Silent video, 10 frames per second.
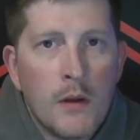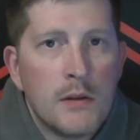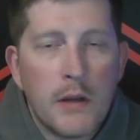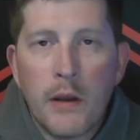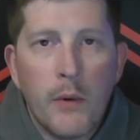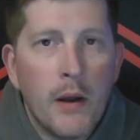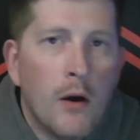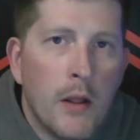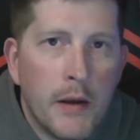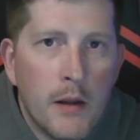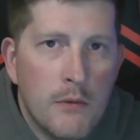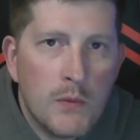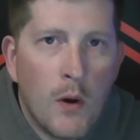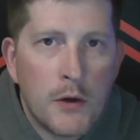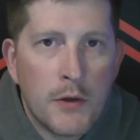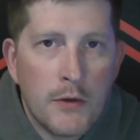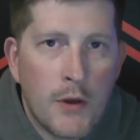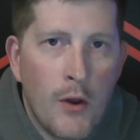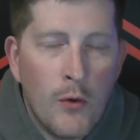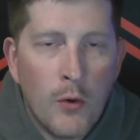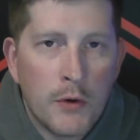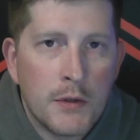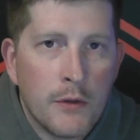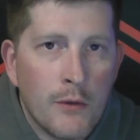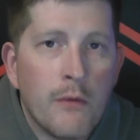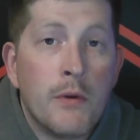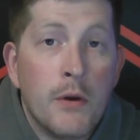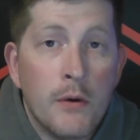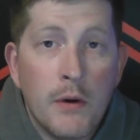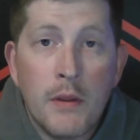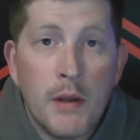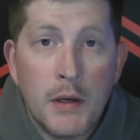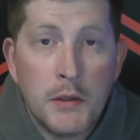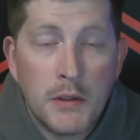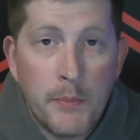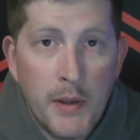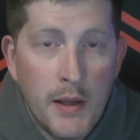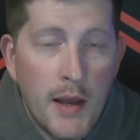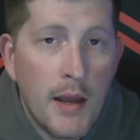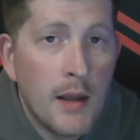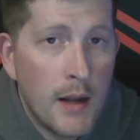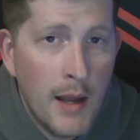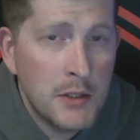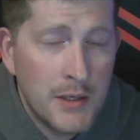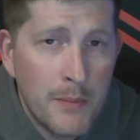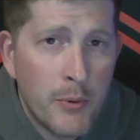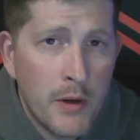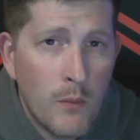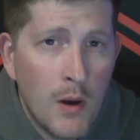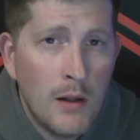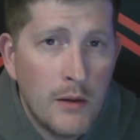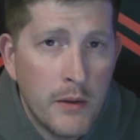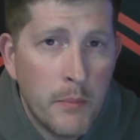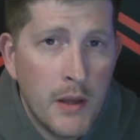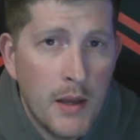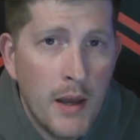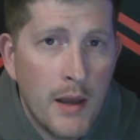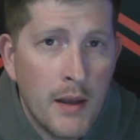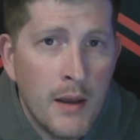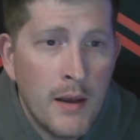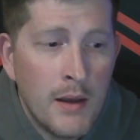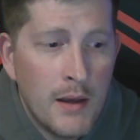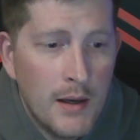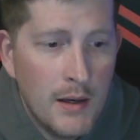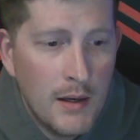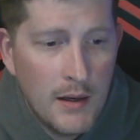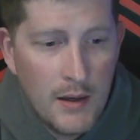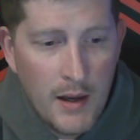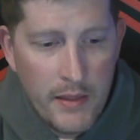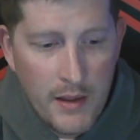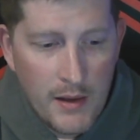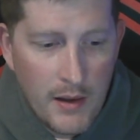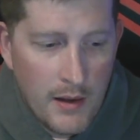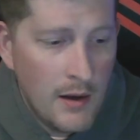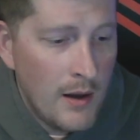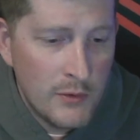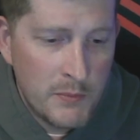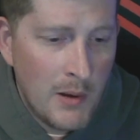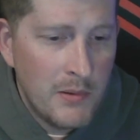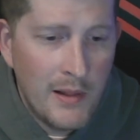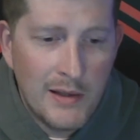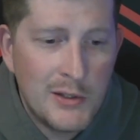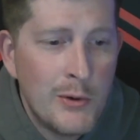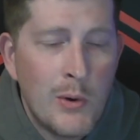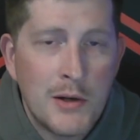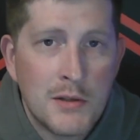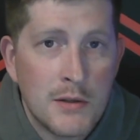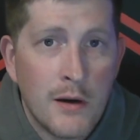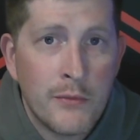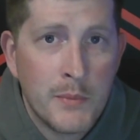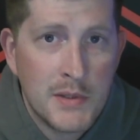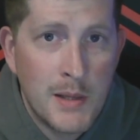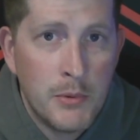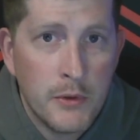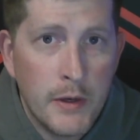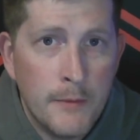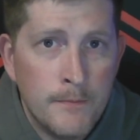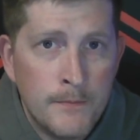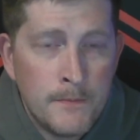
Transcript: So anyway, all I did was watch those cohorts and the review, and then I took the PA, and I actually did pretty well on the PA. I think I was probably like 2 questions off from exemplary.